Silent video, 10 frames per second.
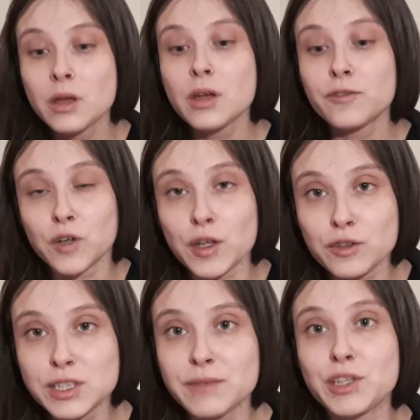For
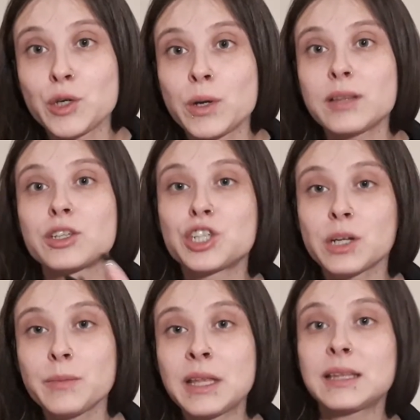others of you, it
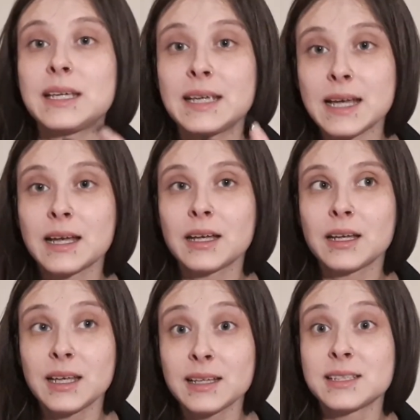legitimately
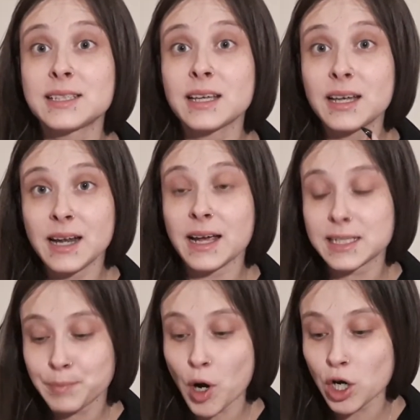is an
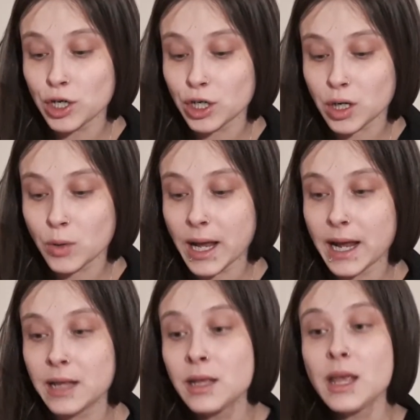ex-partner,
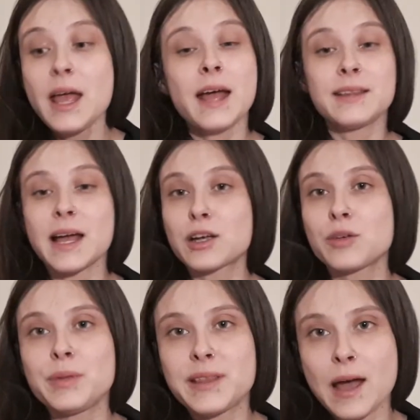okay? And that could
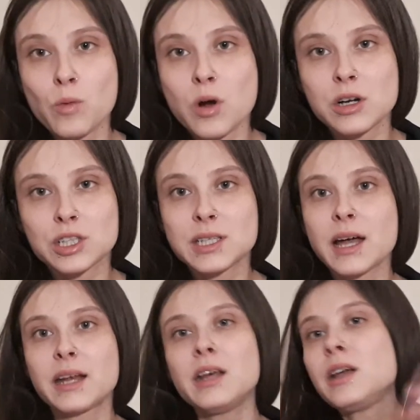be that water
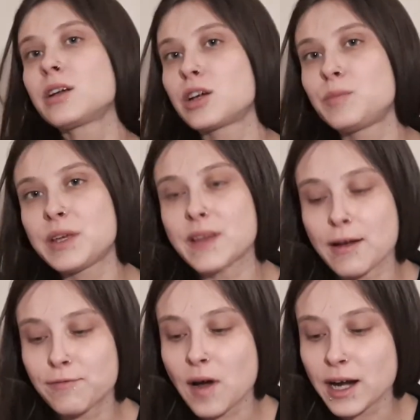sign, could be
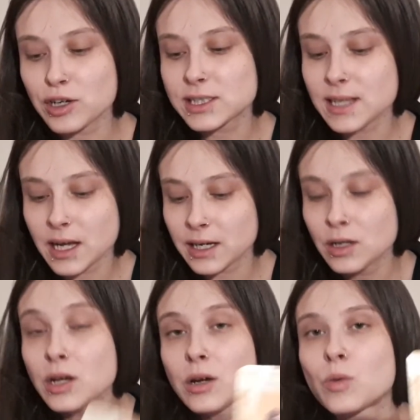that fire sign,
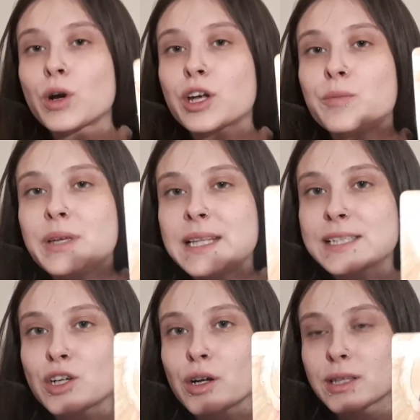or it could be
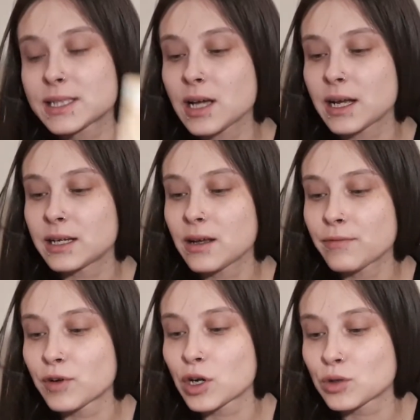this earth sign,
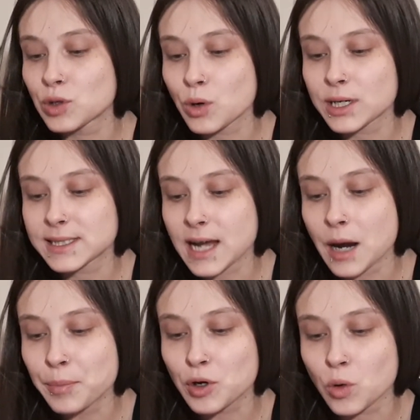Virgo, Taurus,
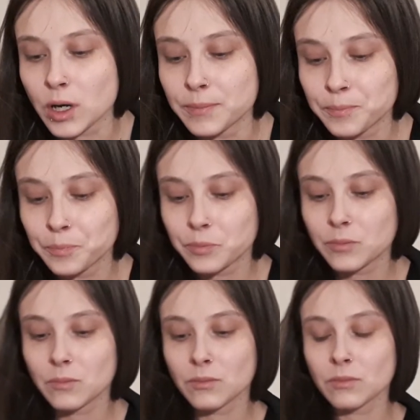Capricorn.
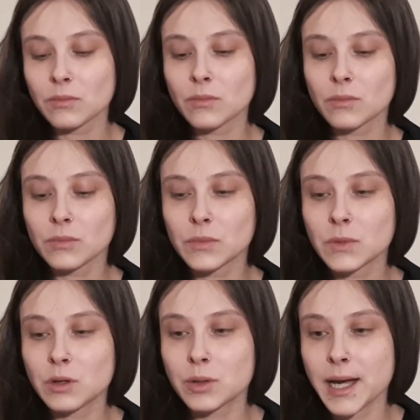
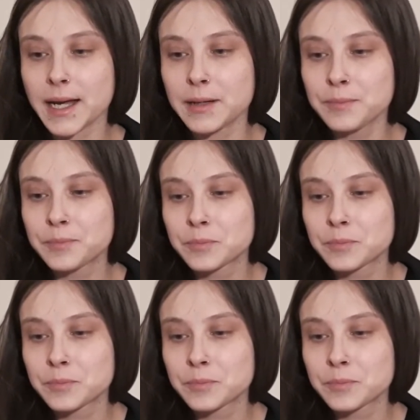Okay?